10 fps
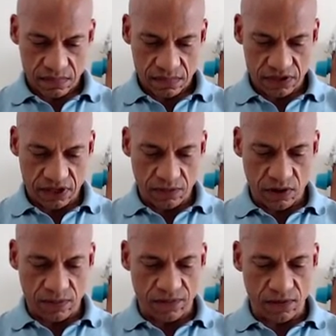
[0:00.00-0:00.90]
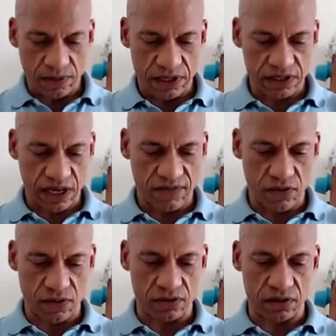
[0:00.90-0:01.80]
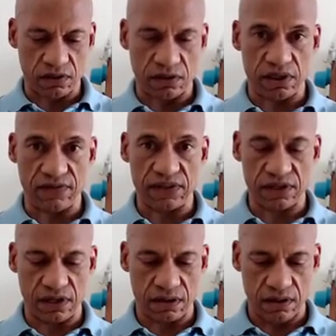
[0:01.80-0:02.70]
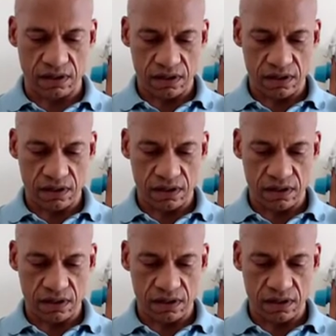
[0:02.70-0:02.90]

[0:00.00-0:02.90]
the same bar before, but it doesn't have all those little divots in there.